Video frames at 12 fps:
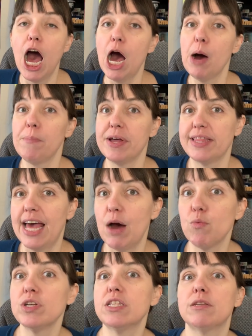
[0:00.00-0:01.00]
But
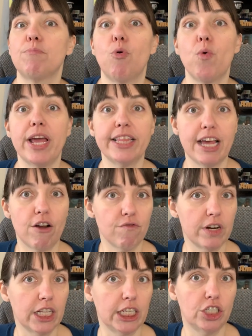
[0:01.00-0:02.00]
that was the point that
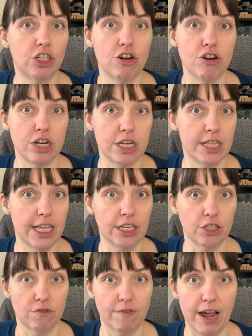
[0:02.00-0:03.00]
really turned
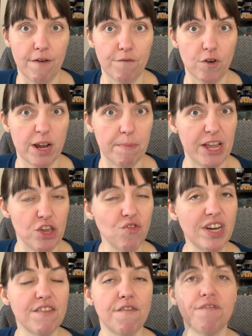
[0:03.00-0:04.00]
things around for him. And you
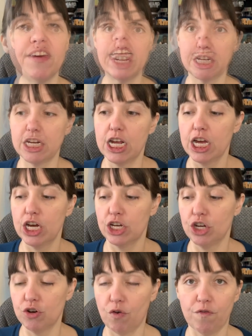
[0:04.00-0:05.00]
can feel it,
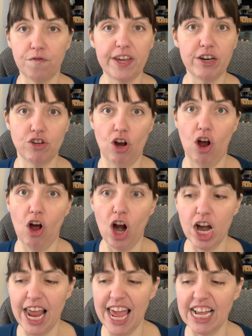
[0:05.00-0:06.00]
you know, feel your
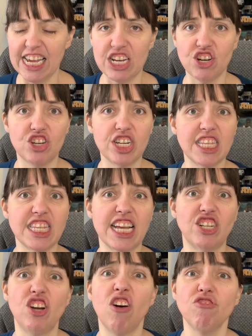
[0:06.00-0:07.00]
heart ache, and you're just
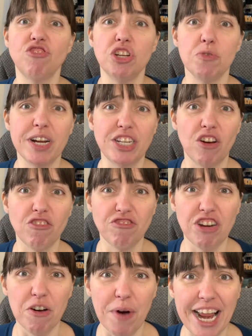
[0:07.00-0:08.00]
like, don't do it,
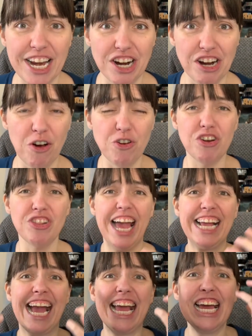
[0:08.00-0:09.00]
you know.
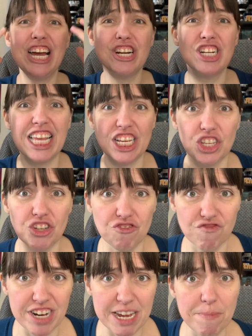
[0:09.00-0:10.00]
You're like
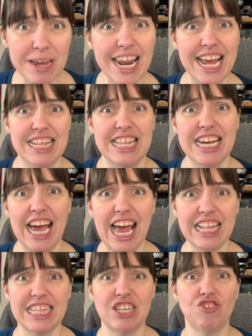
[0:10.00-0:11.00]
screaming at
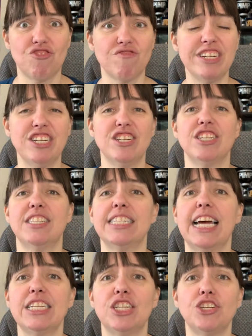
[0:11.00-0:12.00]
the screen just
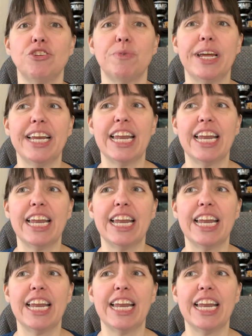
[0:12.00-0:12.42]
not to do it.